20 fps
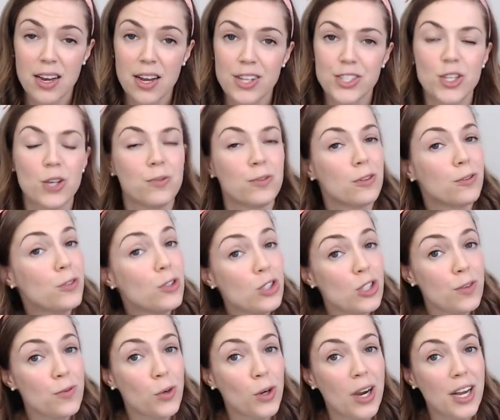So for
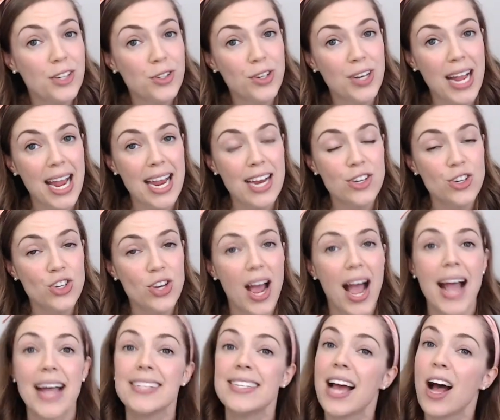Fuji 400H,
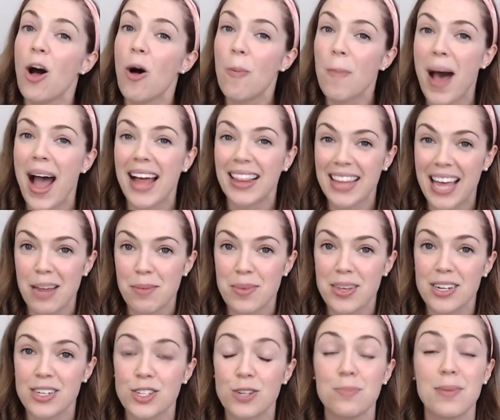I tell my light
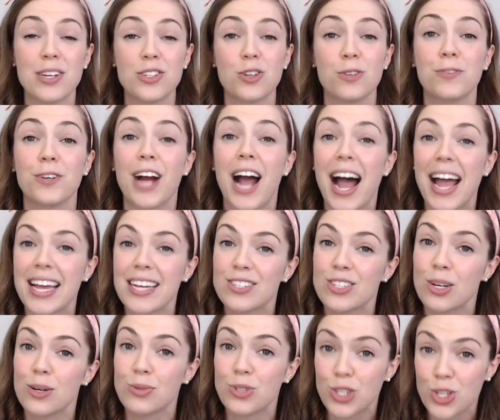meter to measure for
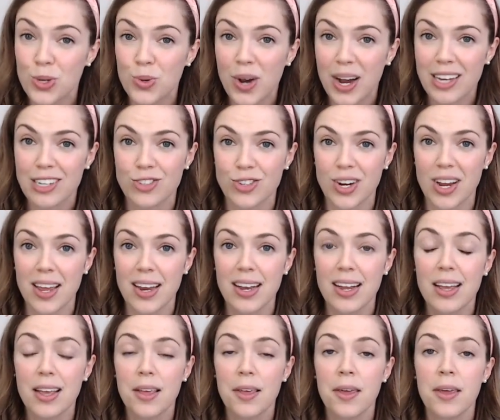ISO 200.
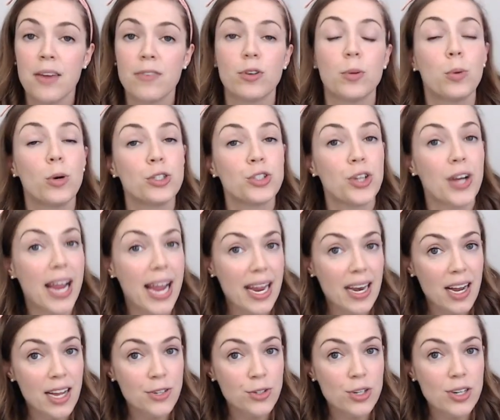For Portra
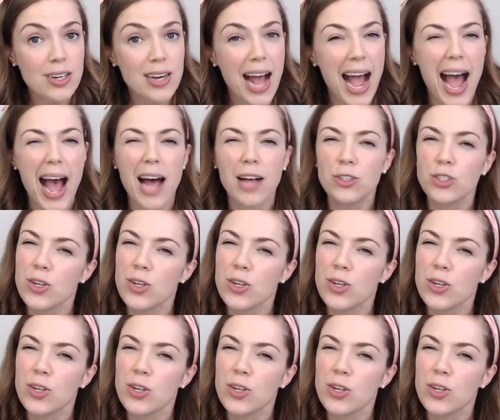800, I'll